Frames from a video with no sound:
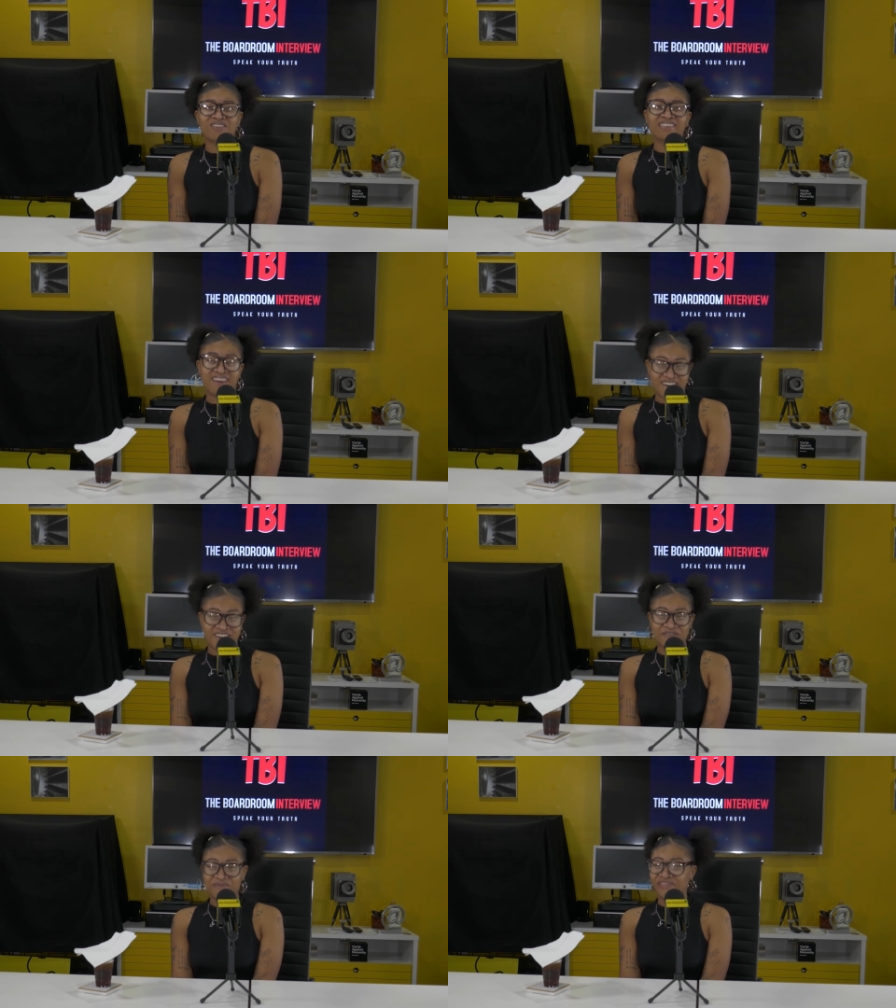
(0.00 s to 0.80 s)
the
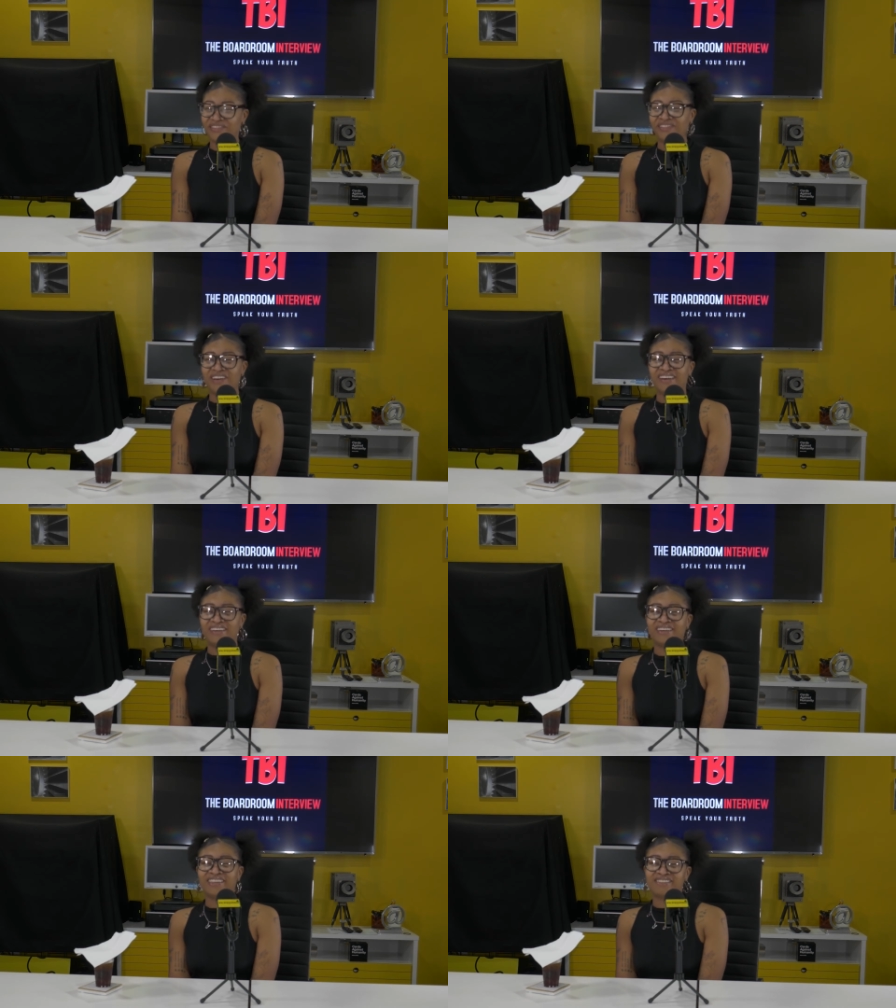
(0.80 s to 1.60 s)
time.
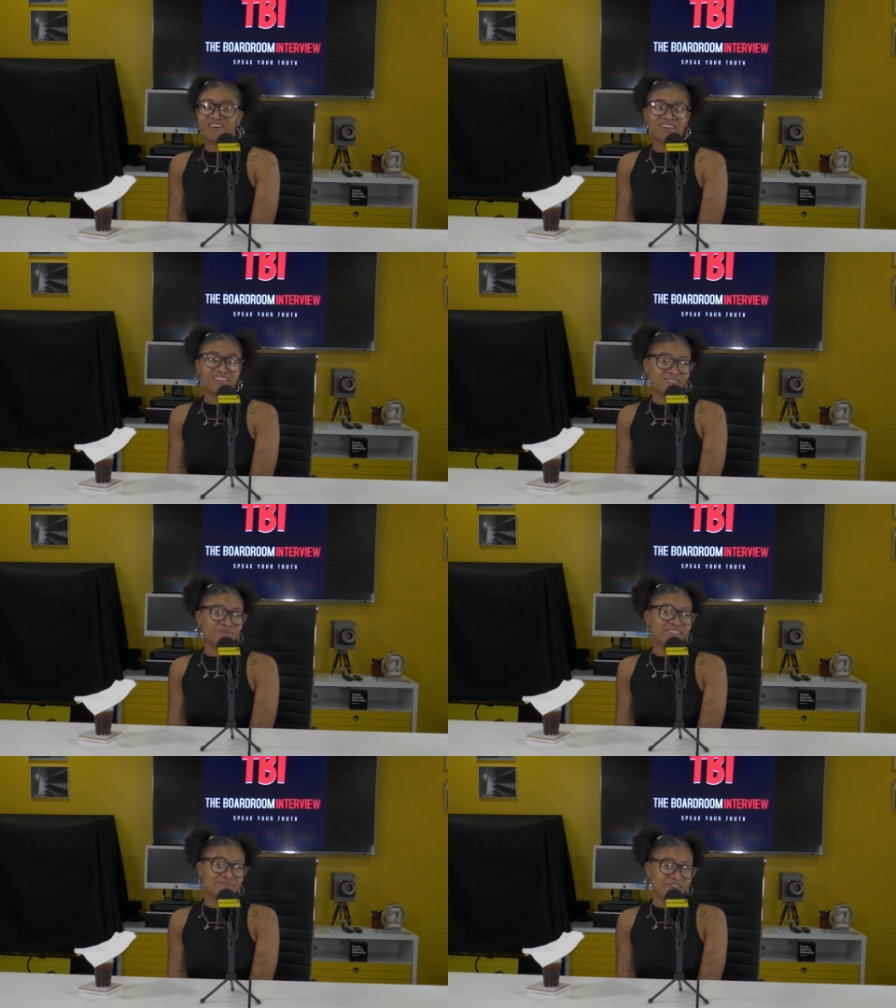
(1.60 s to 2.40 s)
Like he's talking to
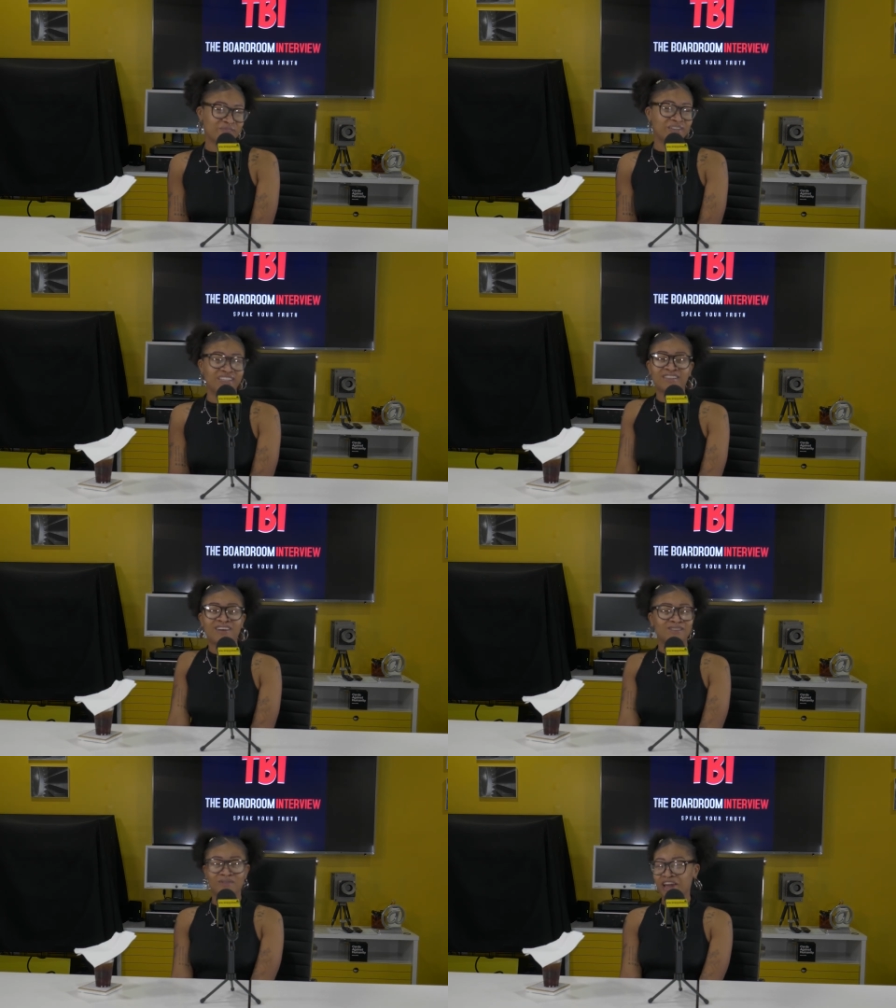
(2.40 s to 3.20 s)
his mom, but he's
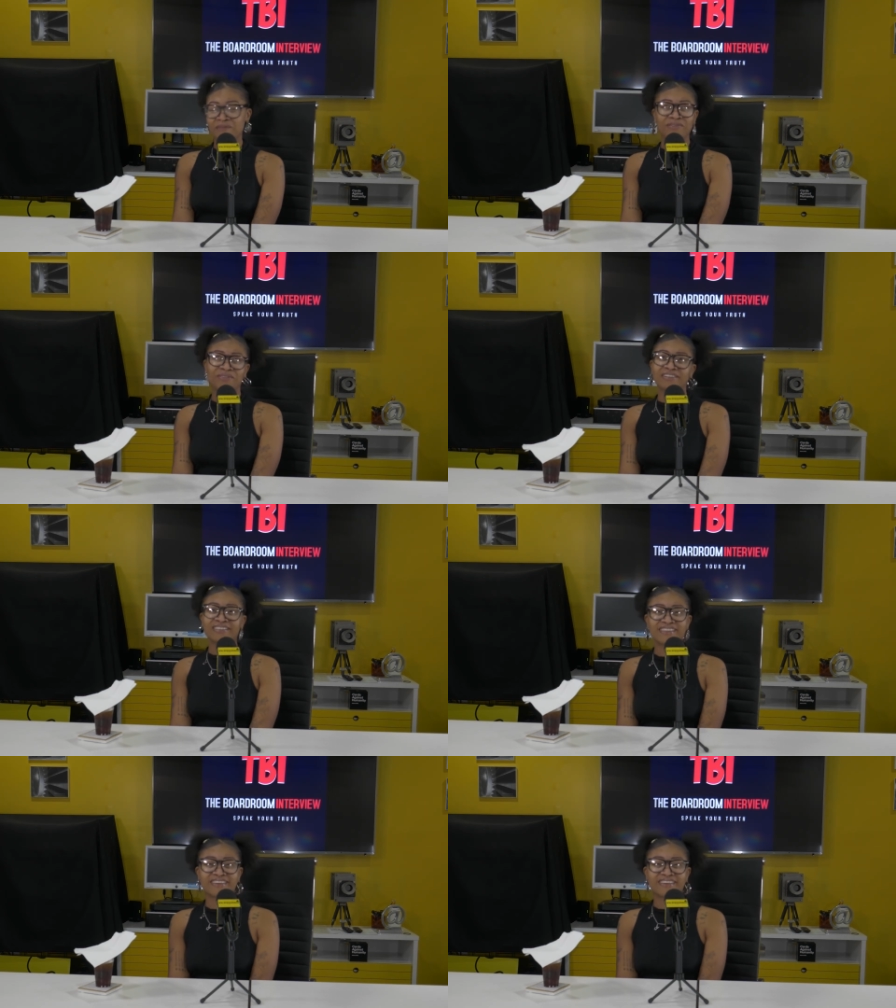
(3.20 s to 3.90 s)
also a Capricorn, so.